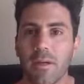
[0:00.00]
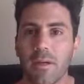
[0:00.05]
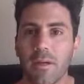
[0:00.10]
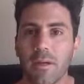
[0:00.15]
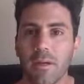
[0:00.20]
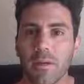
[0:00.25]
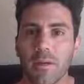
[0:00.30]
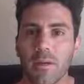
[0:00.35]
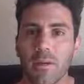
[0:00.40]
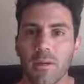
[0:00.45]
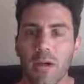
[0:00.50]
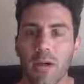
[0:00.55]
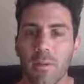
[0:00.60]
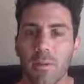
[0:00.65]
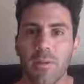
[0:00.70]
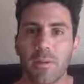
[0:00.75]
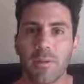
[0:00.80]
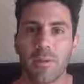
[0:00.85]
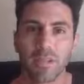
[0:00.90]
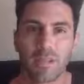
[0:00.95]
A lot
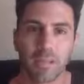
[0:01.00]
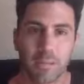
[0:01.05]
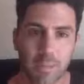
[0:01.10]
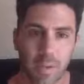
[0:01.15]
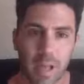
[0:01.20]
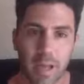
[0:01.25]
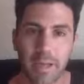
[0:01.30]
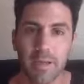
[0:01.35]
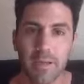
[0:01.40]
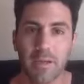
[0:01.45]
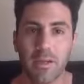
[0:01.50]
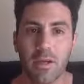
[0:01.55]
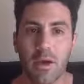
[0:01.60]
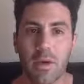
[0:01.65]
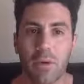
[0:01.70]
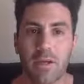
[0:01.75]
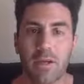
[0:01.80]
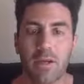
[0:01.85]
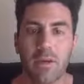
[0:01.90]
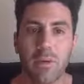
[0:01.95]
of people just blindly
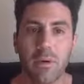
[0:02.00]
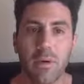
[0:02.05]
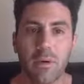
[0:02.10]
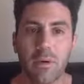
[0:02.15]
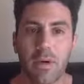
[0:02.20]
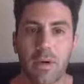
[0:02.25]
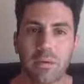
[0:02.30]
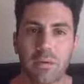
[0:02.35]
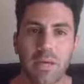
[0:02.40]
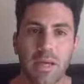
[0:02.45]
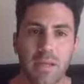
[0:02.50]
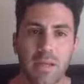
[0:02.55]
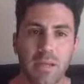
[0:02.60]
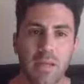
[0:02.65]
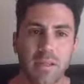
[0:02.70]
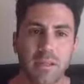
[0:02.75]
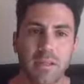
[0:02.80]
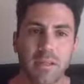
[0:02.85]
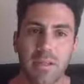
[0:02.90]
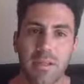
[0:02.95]
go into programs like
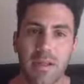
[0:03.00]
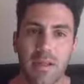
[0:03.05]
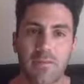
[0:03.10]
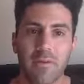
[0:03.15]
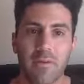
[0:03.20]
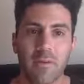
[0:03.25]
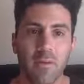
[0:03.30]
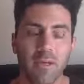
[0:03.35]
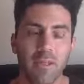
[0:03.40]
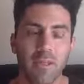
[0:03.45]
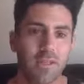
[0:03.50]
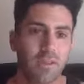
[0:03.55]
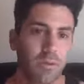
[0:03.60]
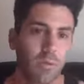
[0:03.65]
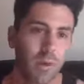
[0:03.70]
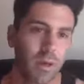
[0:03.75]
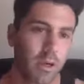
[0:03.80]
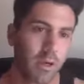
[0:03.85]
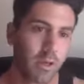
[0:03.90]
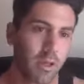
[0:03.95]
this, and they never
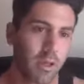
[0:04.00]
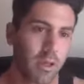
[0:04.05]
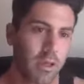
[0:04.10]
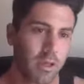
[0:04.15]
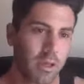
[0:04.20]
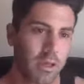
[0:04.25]
question, well,